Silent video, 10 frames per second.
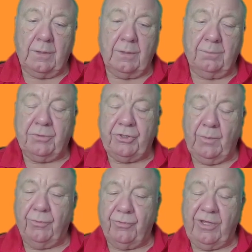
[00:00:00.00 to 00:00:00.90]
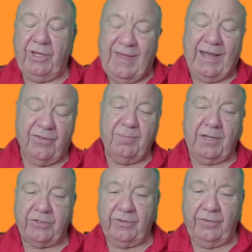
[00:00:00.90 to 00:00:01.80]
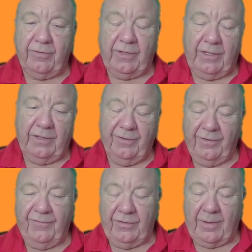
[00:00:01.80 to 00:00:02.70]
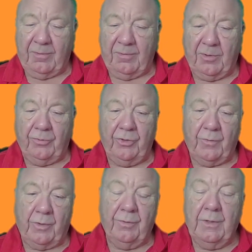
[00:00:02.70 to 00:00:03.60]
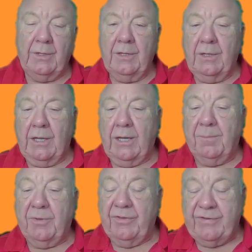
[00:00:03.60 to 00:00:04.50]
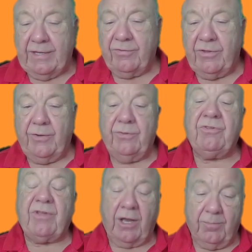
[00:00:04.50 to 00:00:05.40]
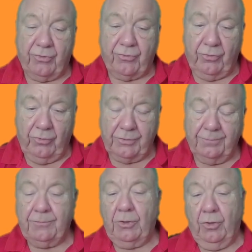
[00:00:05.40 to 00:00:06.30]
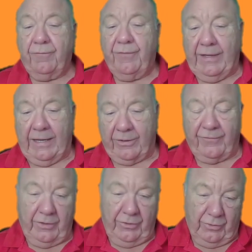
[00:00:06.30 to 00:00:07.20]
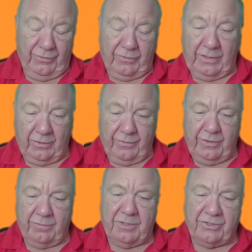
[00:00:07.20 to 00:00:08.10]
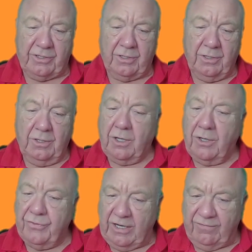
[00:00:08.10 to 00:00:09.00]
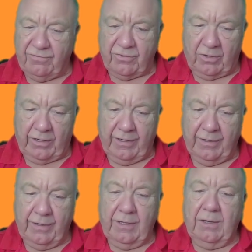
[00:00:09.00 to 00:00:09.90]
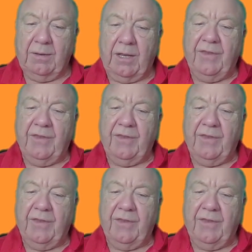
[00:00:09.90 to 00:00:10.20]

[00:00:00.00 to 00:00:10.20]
but you won't see that as much as, as if it's upper motor neuron. Um, but the test here is tongue protrusion. Look for the atrophy, and you can see it on this picture on the left side. And the